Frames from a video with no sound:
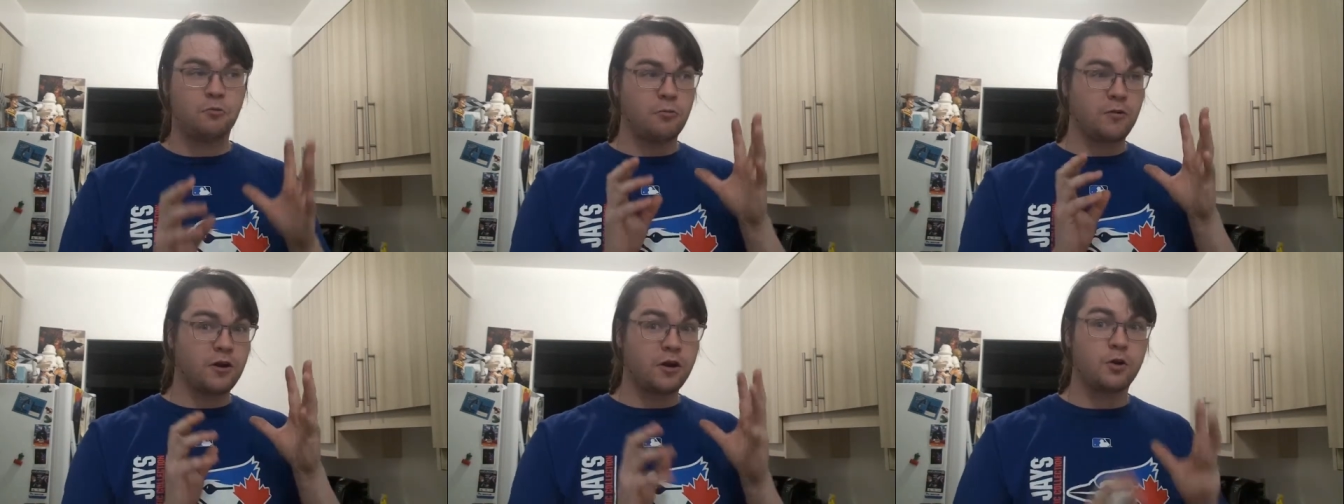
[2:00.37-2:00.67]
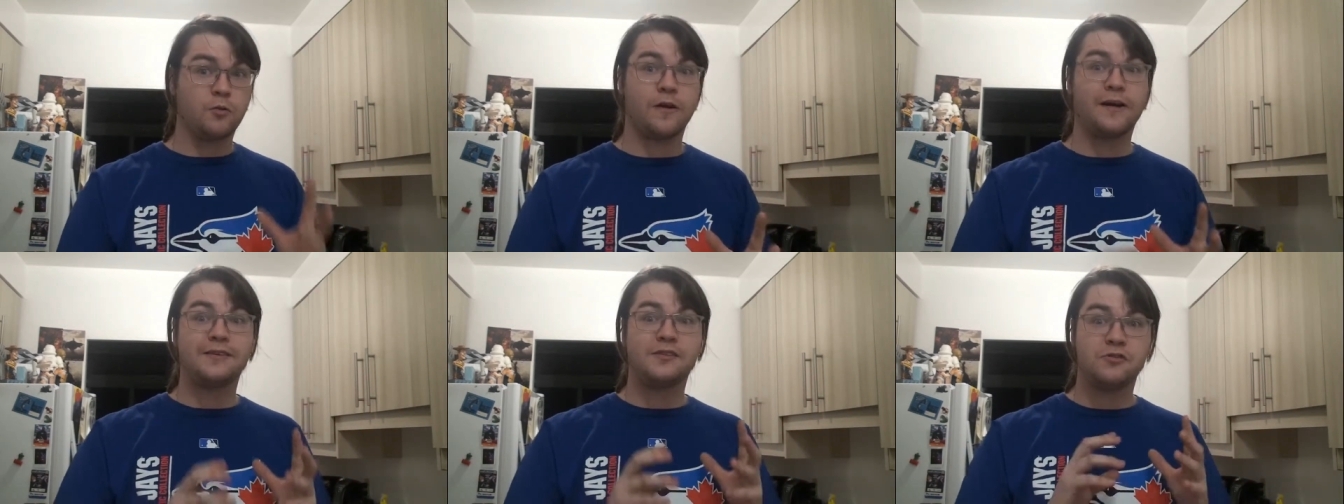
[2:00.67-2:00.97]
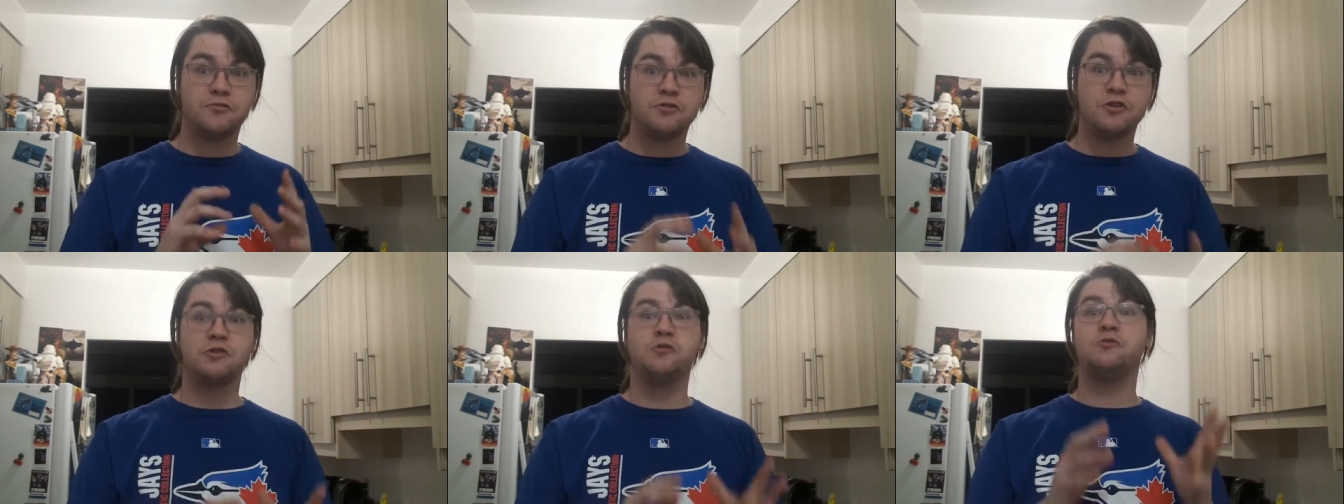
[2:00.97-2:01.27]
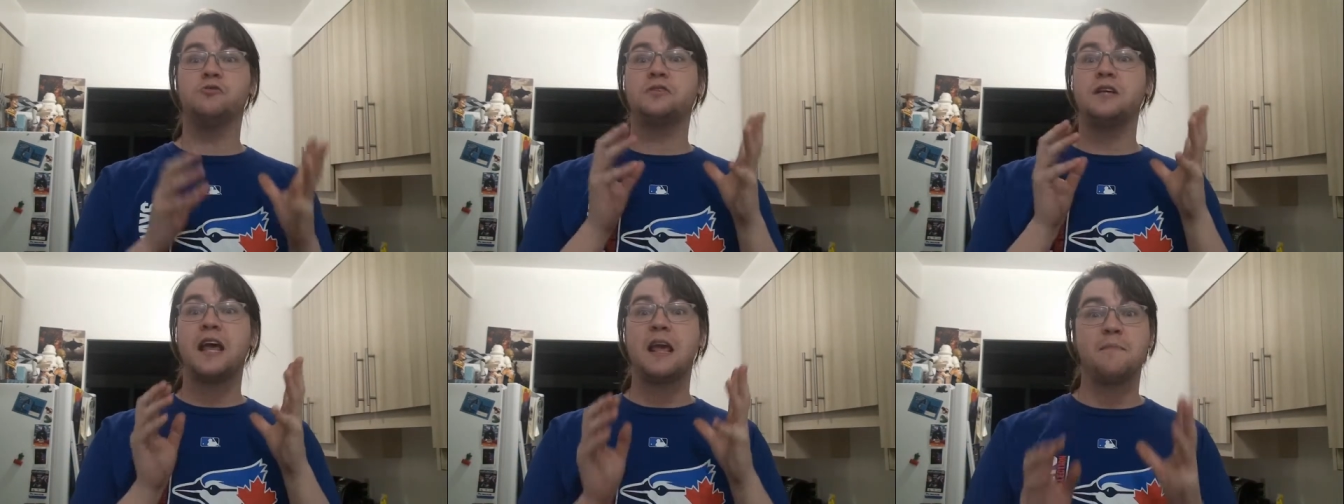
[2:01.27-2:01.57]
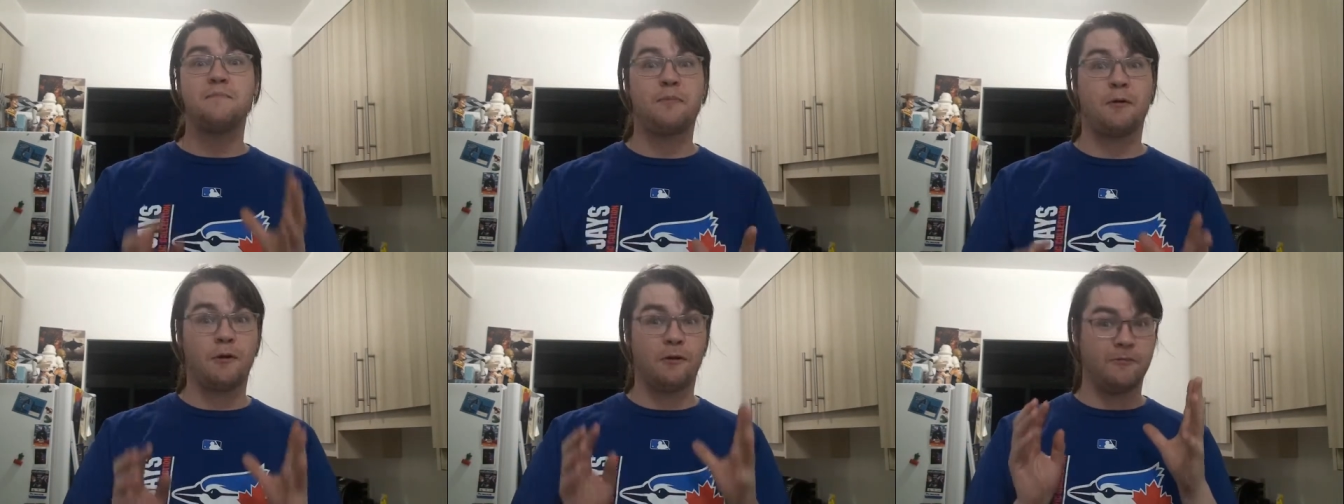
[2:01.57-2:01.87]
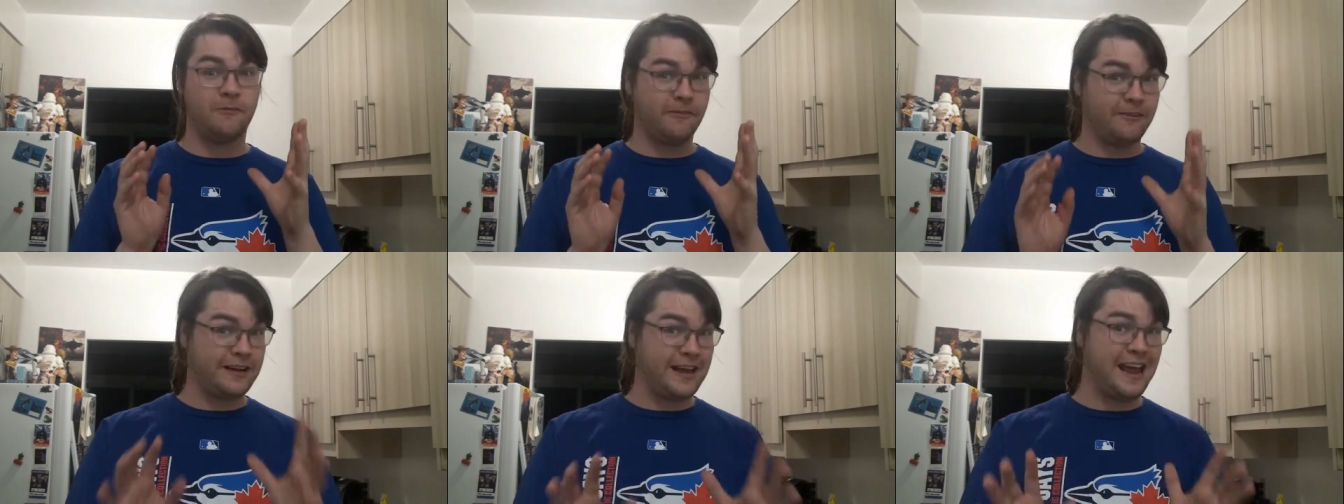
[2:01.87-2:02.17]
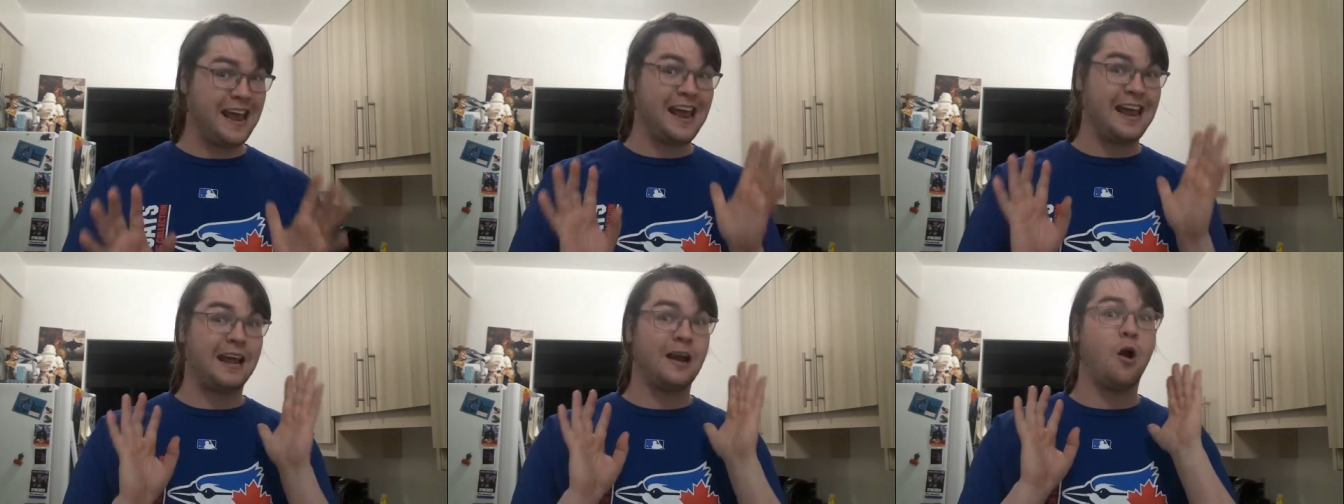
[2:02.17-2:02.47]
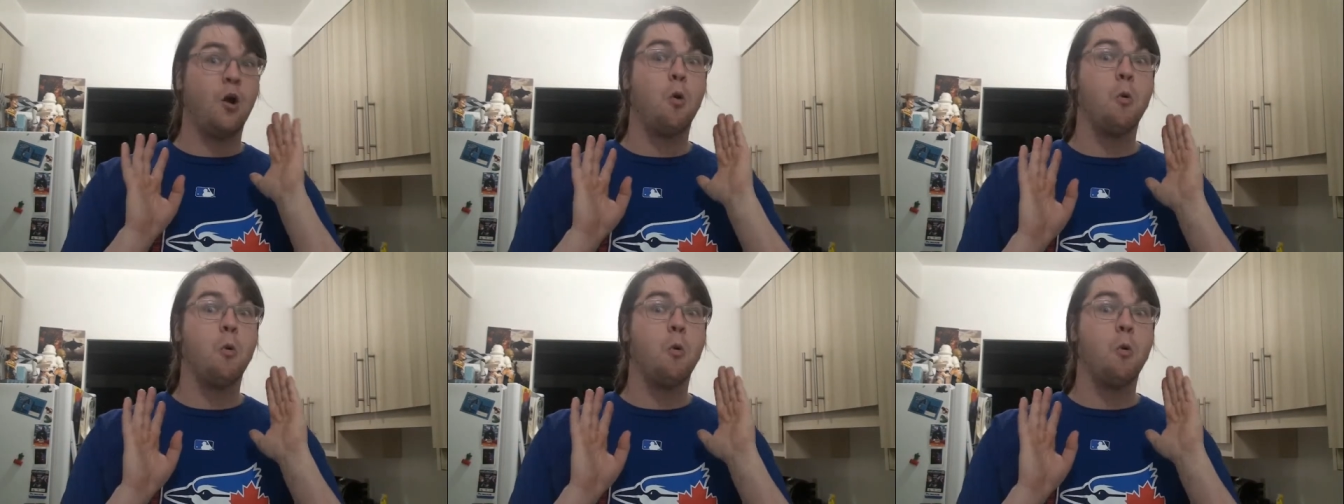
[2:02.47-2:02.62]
we're going to use a Burger King